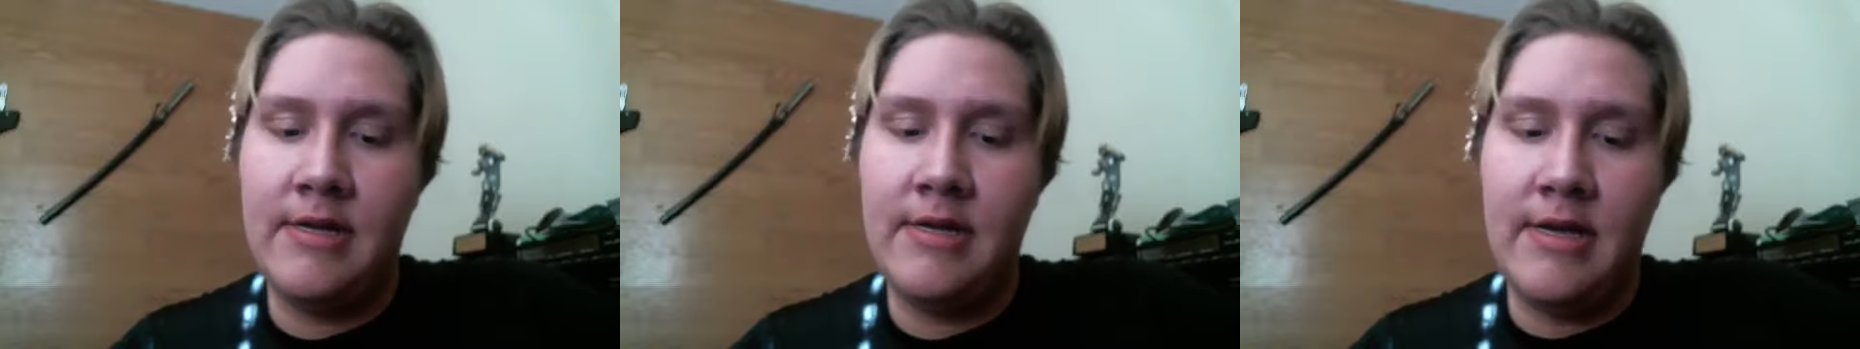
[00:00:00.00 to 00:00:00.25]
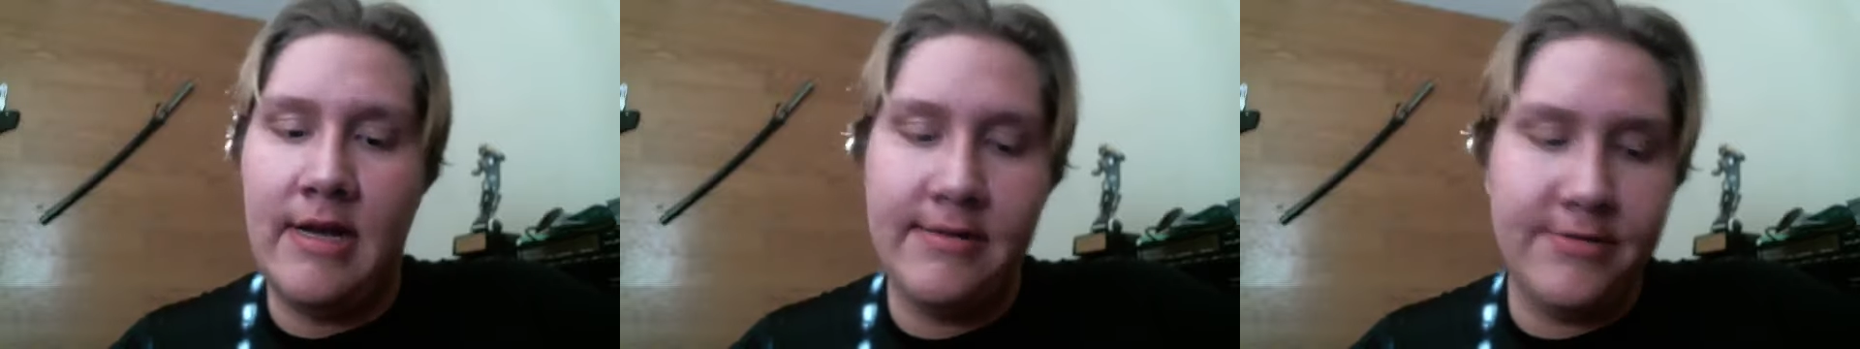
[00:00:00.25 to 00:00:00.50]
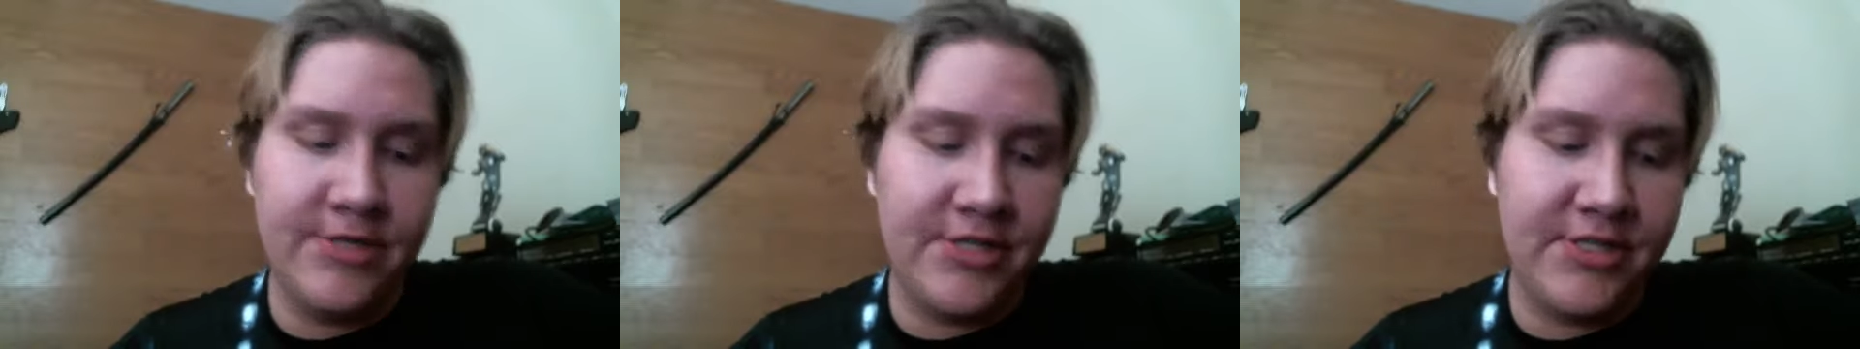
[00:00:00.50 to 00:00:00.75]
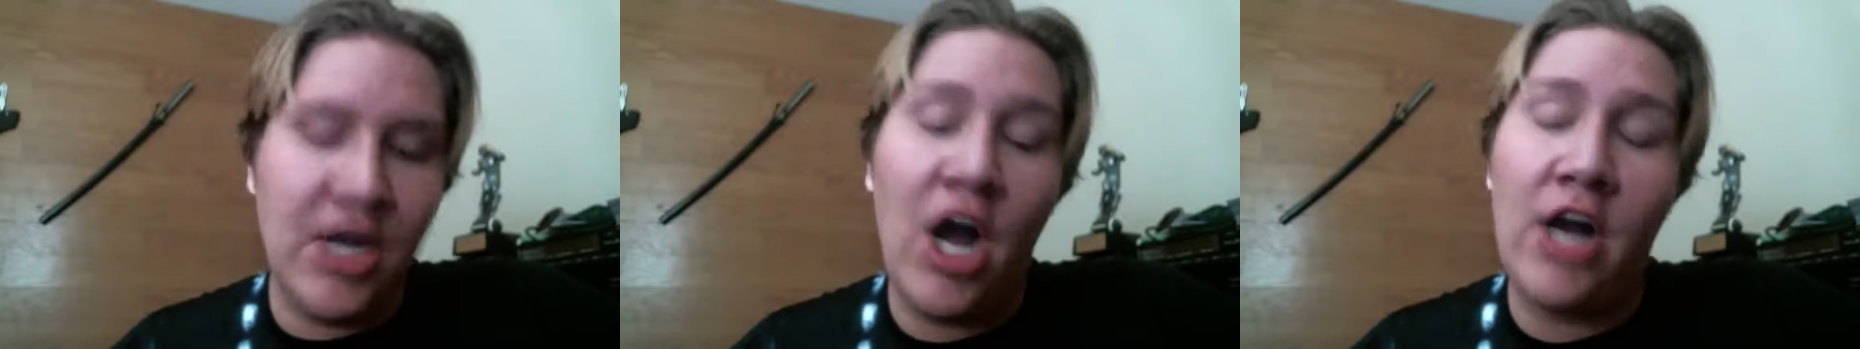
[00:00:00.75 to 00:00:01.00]
I'll
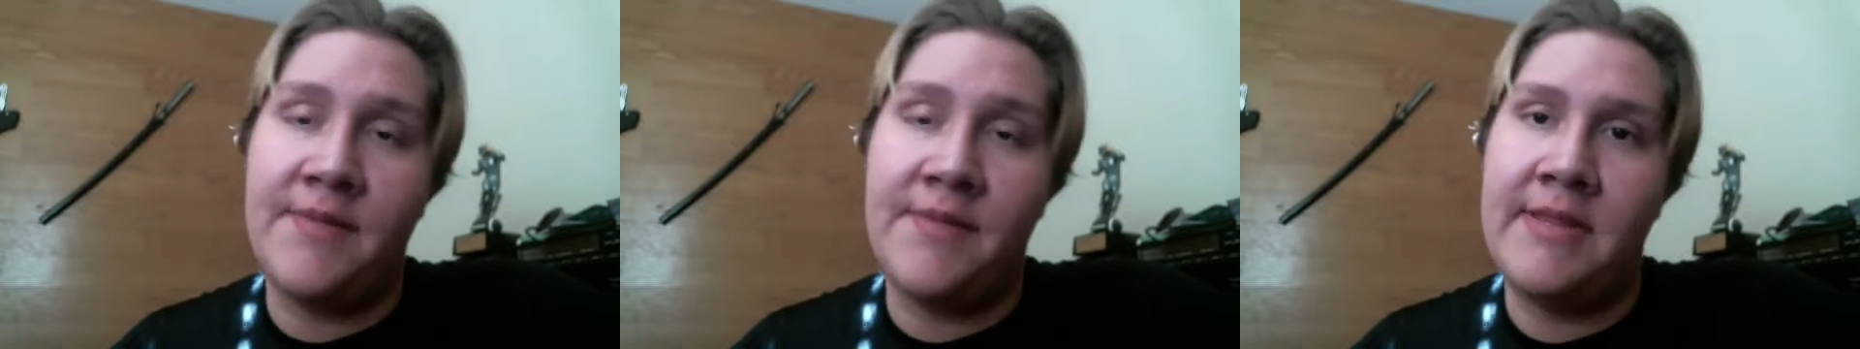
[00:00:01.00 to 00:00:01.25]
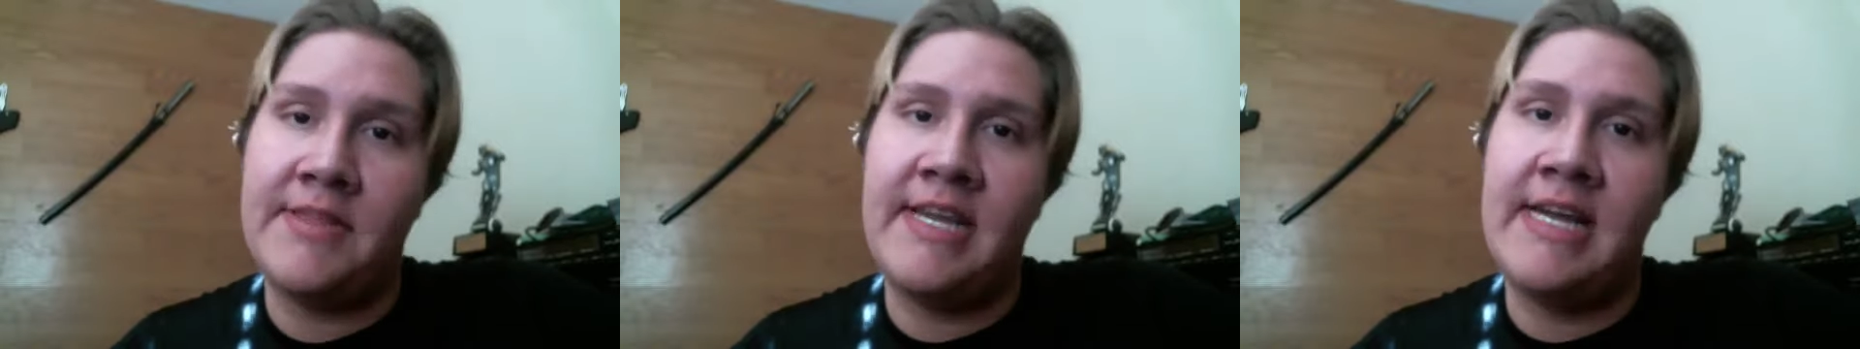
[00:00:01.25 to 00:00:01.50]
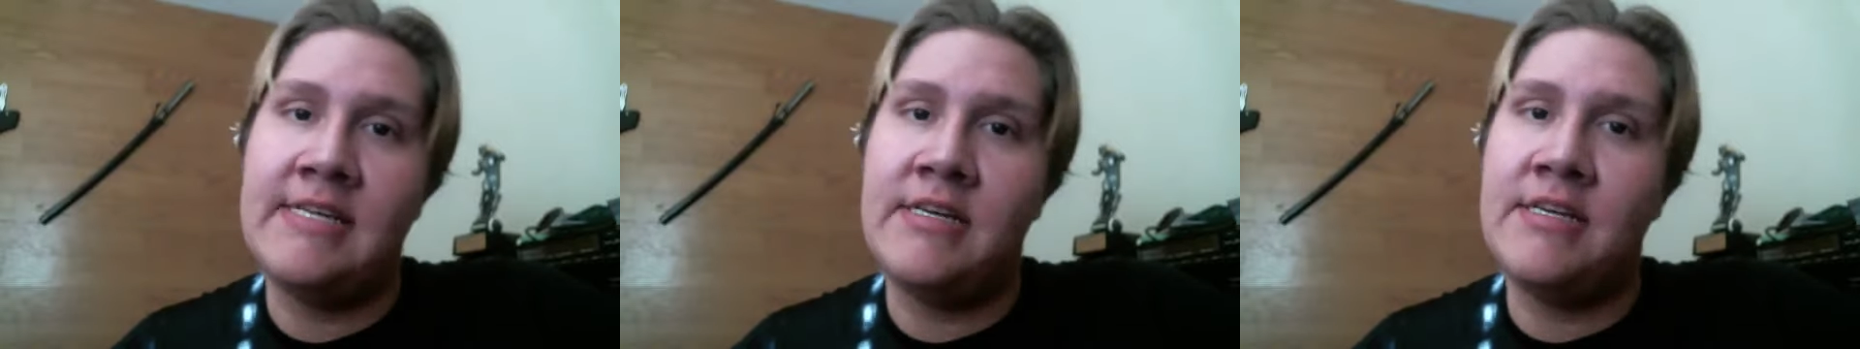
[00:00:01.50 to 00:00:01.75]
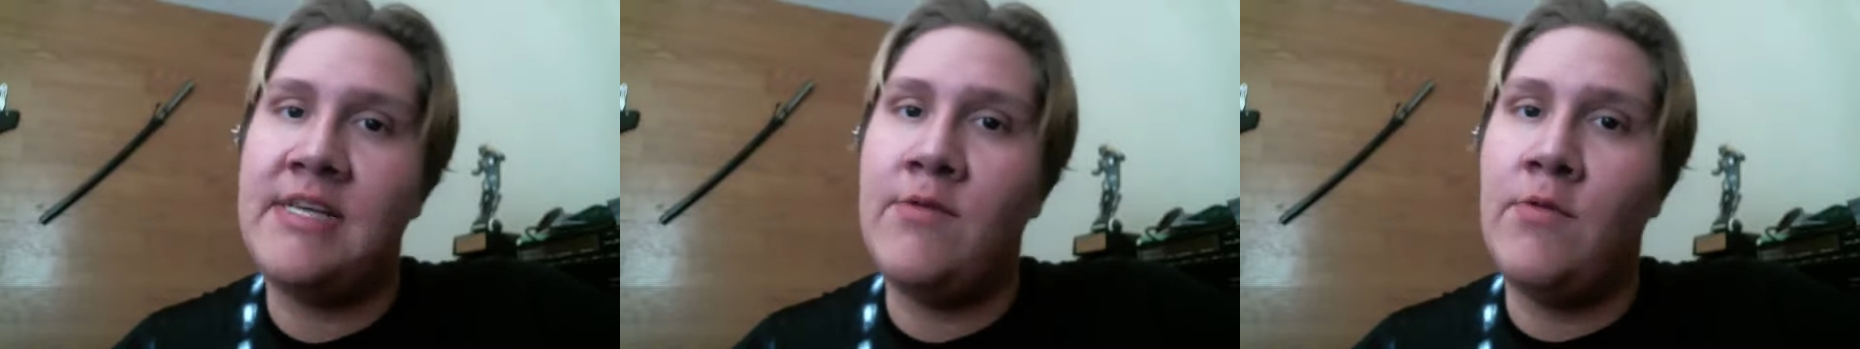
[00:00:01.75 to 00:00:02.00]
just talk about the
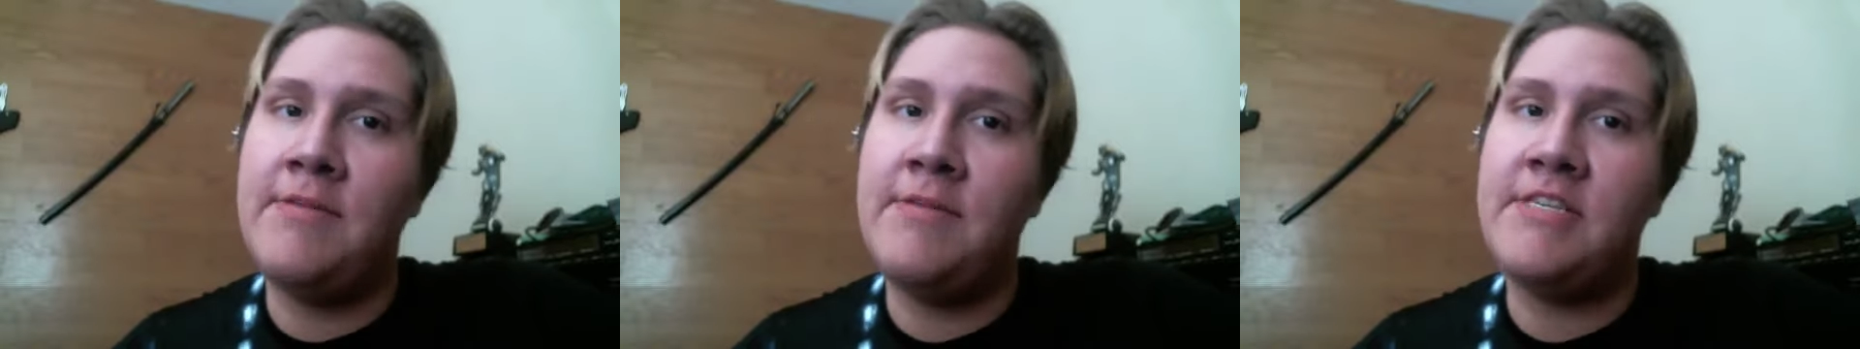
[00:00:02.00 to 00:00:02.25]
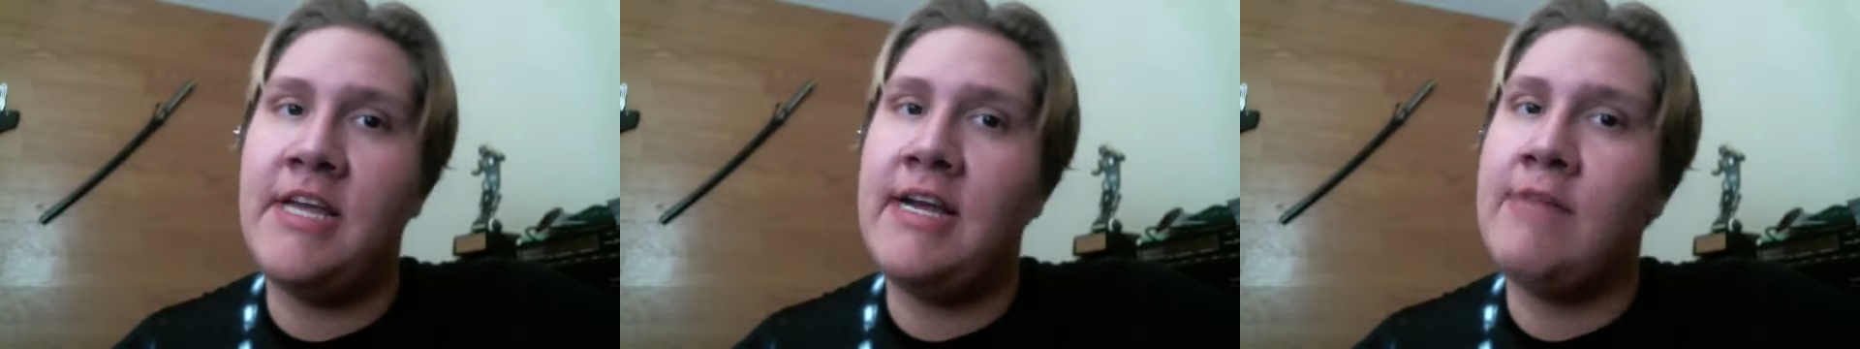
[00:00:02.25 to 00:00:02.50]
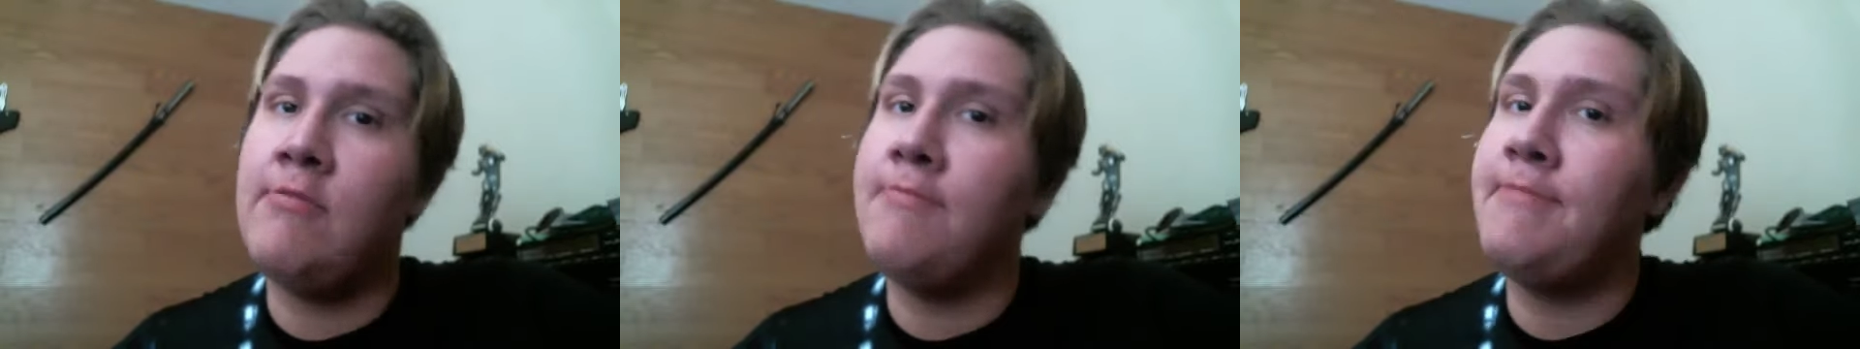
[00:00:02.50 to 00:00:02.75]
candidates. I won't